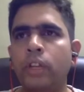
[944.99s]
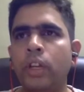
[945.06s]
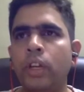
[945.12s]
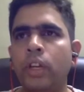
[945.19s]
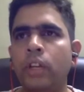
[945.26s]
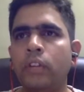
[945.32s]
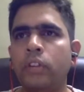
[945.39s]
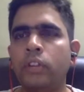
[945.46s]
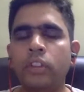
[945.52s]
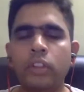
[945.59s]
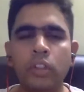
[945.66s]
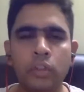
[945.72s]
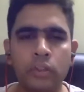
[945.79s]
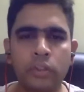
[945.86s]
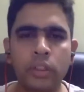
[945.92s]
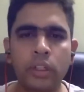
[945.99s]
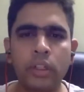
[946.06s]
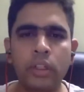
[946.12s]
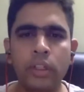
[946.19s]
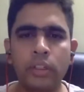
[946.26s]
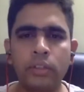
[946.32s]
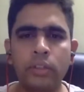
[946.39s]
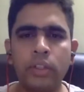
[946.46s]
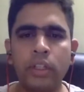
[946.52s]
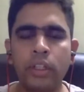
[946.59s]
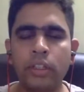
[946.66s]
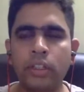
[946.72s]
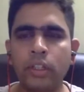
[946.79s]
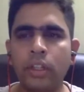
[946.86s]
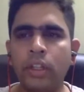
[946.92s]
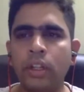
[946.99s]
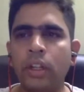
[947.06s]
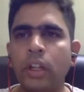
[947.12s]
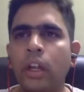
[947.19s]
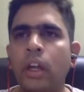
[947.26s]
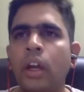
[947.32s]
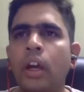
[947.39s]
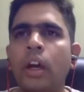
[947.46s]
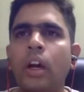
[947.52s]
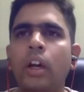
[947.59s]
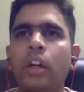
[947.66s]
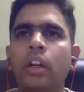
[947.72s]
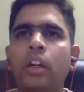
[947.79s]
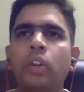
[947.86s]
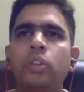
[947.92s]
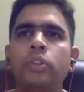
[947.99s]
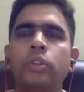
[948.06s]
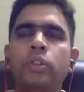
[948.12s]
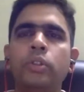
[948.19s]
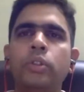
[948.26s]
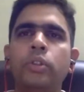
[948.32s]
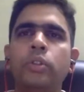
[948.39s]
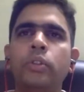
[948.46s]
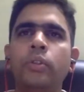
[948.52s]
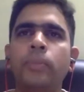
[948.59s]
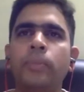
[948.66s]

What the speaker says: yeah, I was in constant touch with the HR, and also